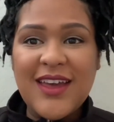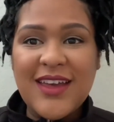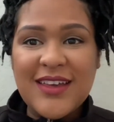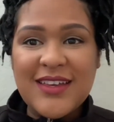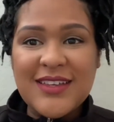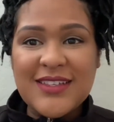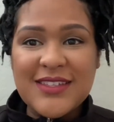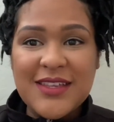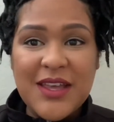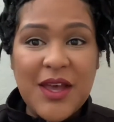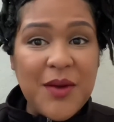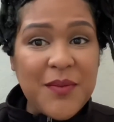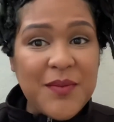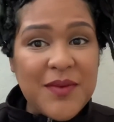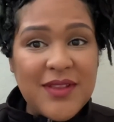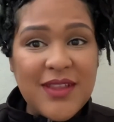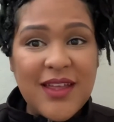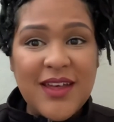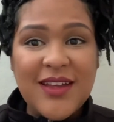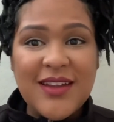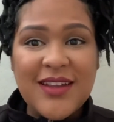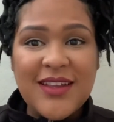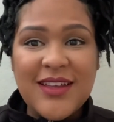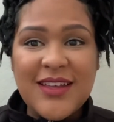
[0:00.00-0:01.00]
guys, I'm
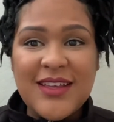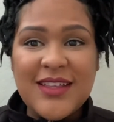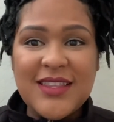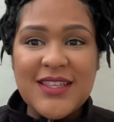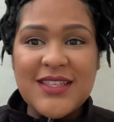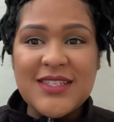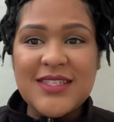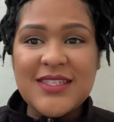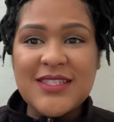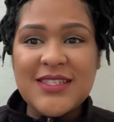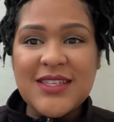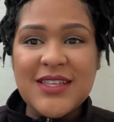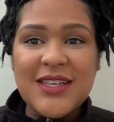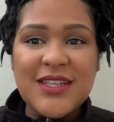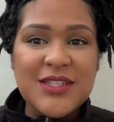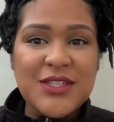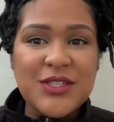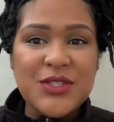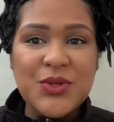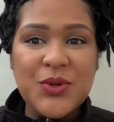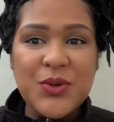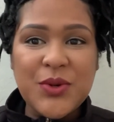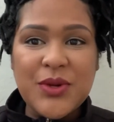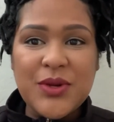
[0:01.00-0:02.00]
Alana and this is a
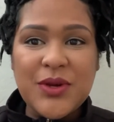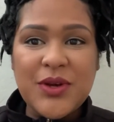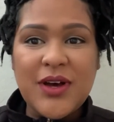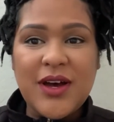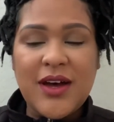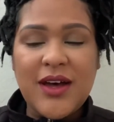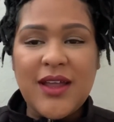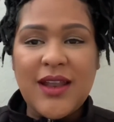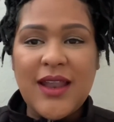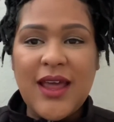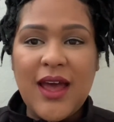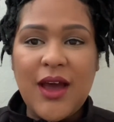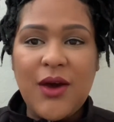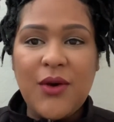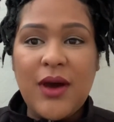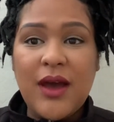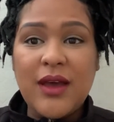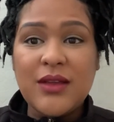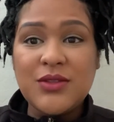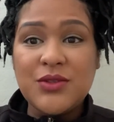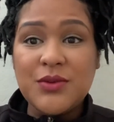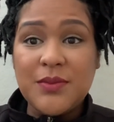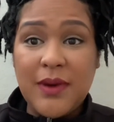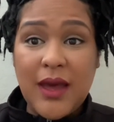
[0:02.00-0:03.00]
tutorial on how I
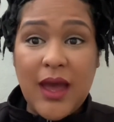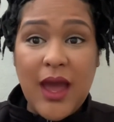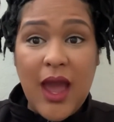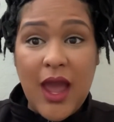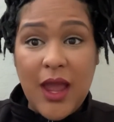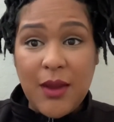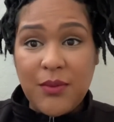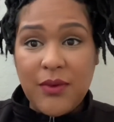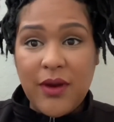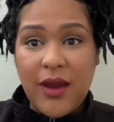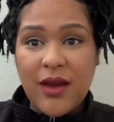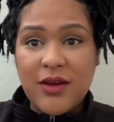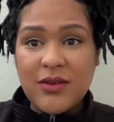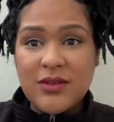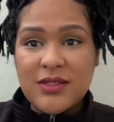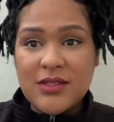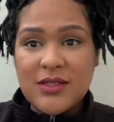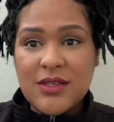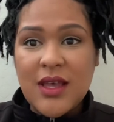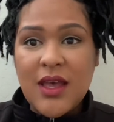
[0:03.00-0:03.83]
do my eyebrows.